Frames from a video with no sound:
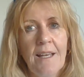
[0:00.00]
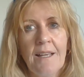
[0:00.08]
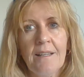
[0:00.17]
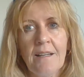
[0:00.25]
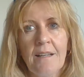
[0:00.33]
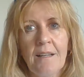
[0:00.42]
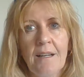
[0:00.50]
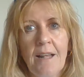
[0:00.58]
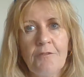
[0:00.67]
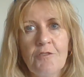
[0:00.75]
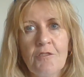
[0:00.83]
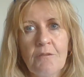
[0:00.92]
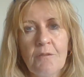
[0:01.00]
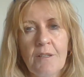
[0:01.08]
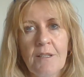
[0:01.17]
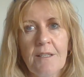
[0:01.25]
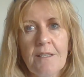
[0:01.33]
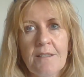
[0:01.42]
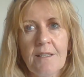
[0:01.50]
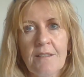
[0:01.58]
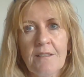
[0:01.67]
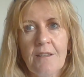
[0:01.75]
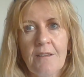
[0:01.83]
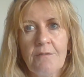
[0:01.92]
And I loved listening
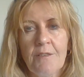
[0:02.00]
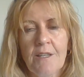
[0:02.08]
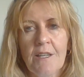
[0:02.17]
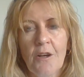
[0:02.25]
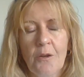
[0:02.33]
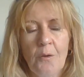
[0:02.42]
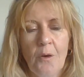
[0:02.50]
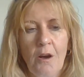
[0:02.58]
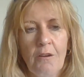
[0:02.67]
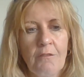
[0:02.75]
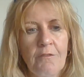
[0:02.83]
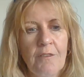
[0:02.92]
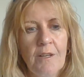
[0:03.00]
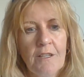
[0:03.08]
to the video of